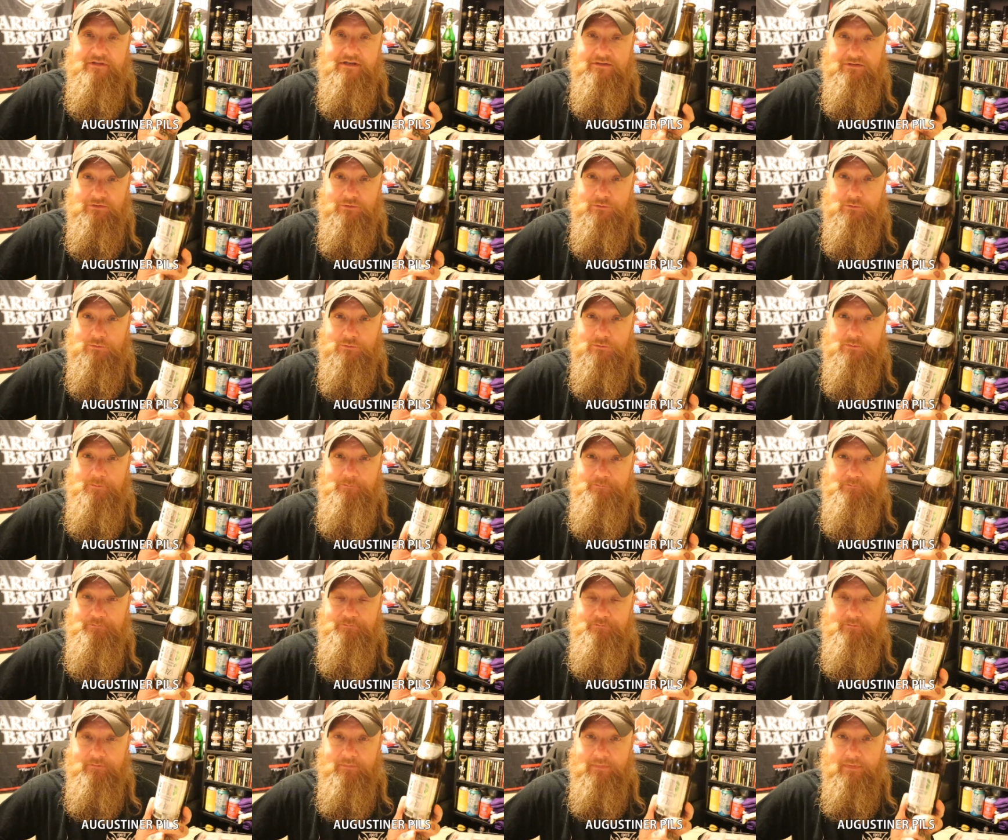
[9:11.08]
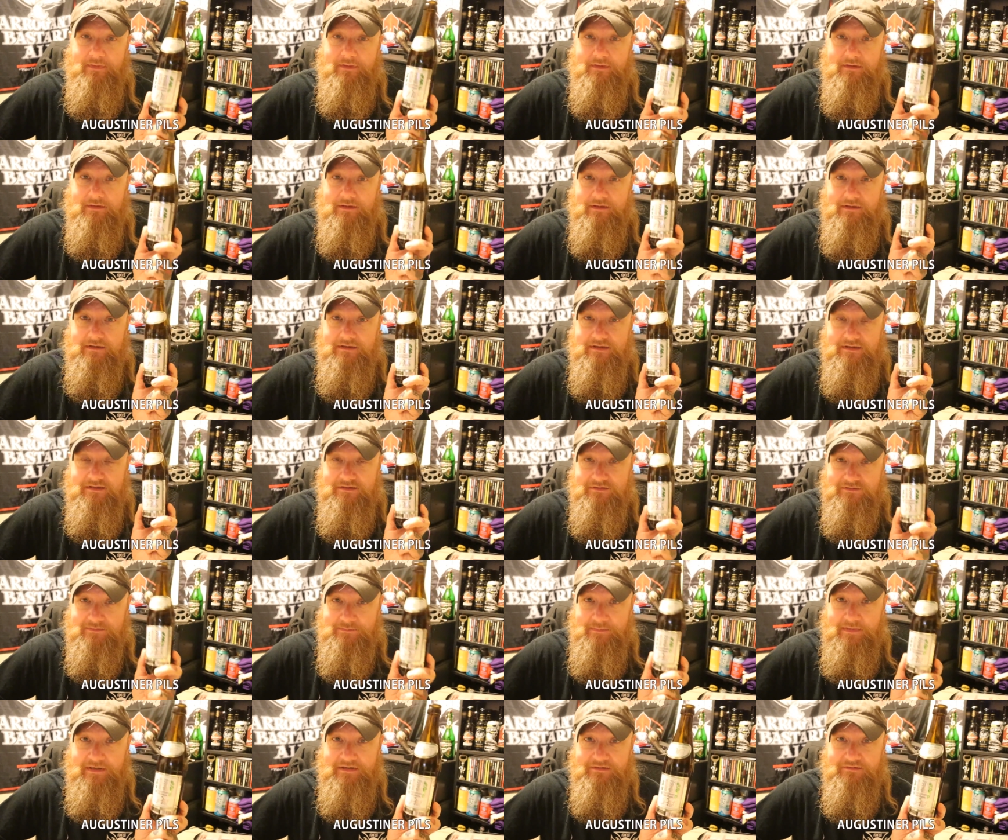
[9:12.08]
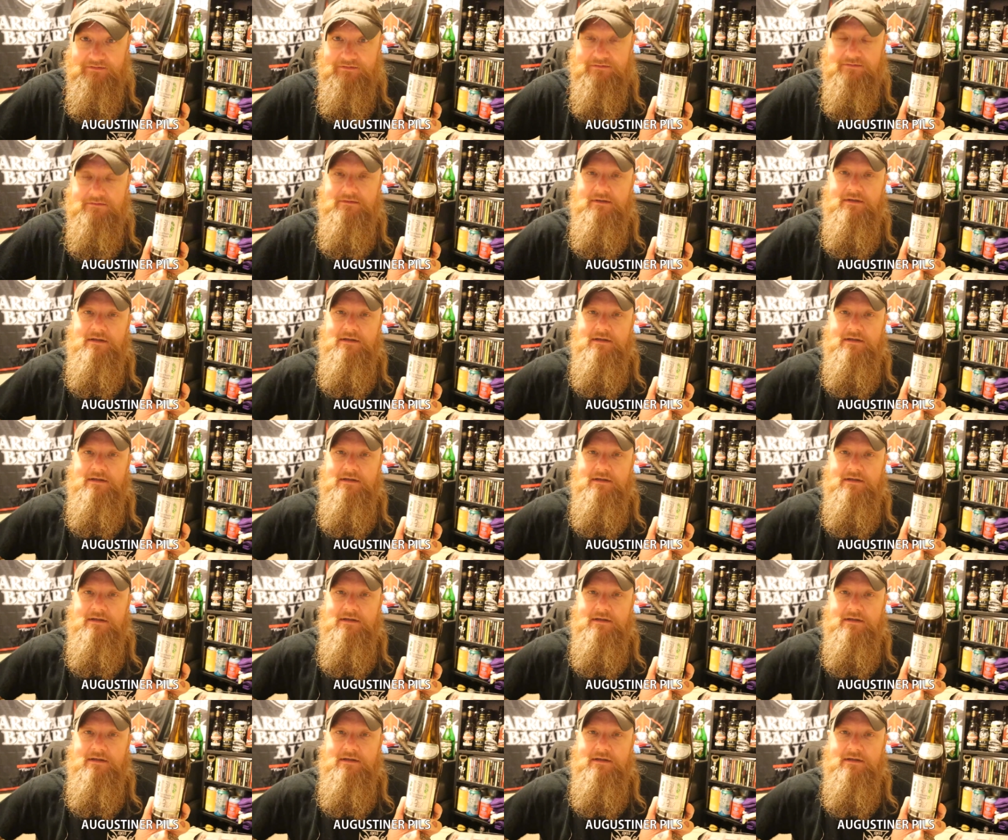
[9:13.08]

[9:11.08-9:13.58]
they do is amazing.